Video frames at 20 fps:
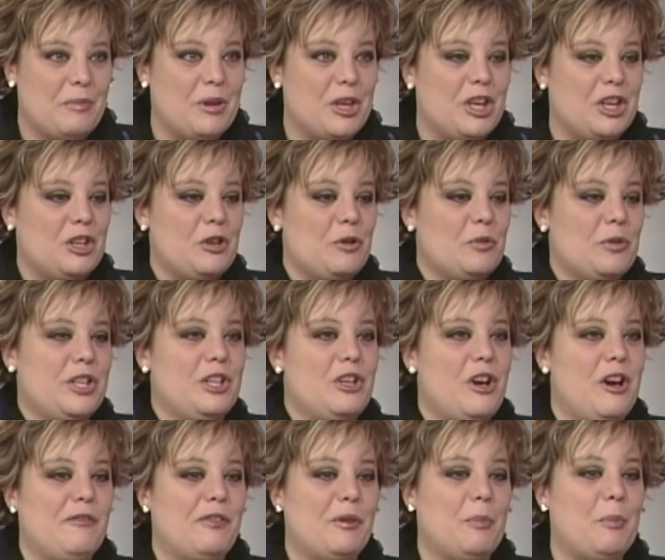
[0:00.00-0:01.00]
You know, the
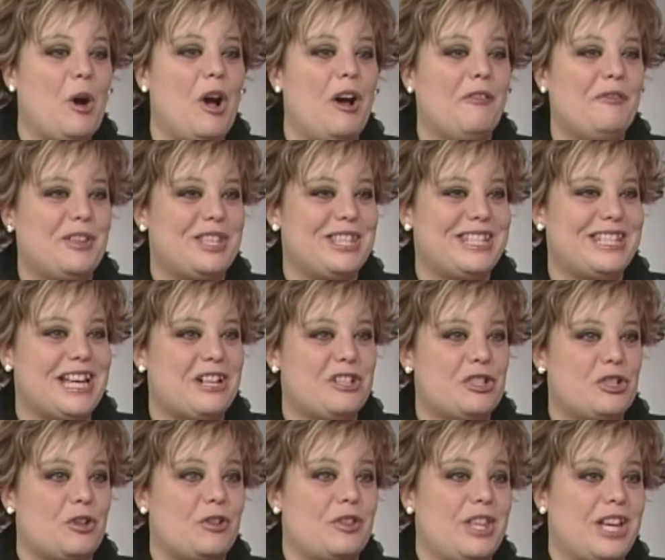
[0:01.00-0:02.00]
not-for-profit
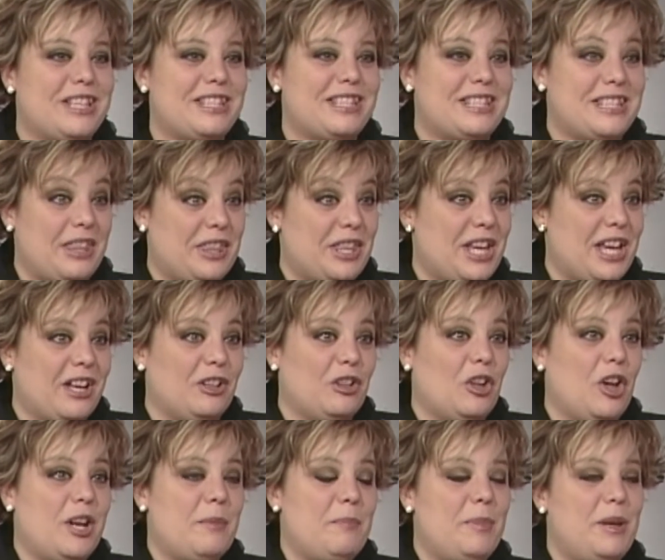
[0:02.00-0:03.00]
sector, that's the thing. A
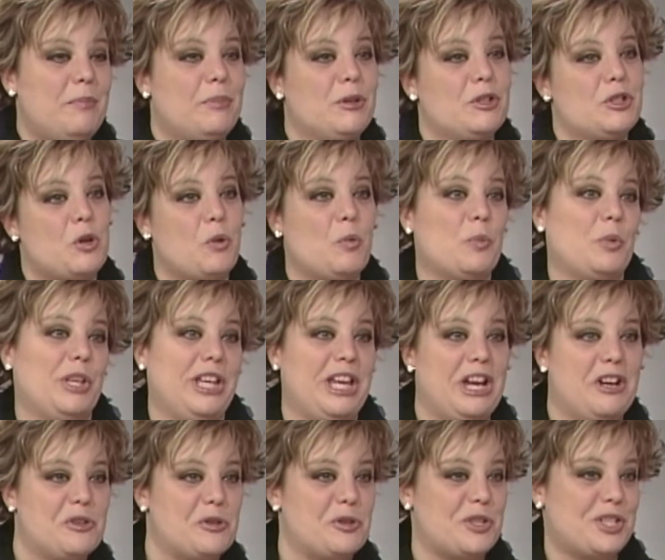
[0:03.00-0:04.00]
lot of people don't really
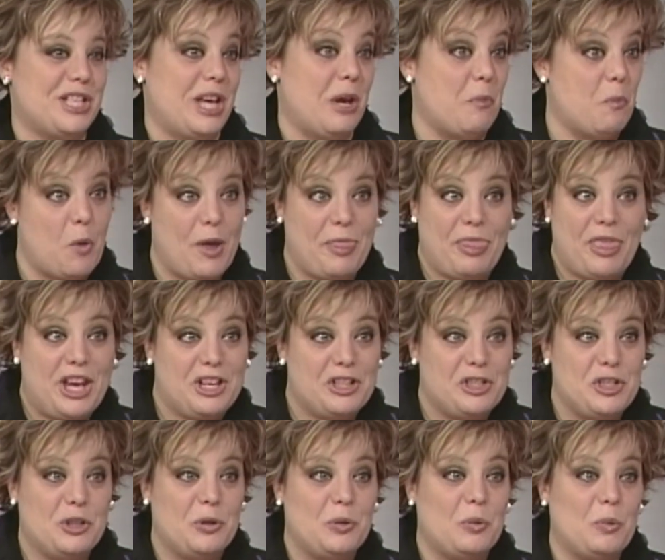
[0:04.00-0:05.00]
understand what they
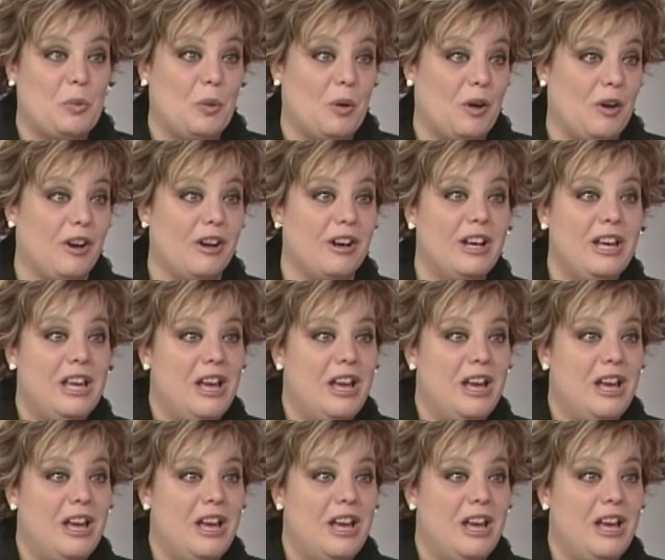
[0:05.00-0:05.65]
do, or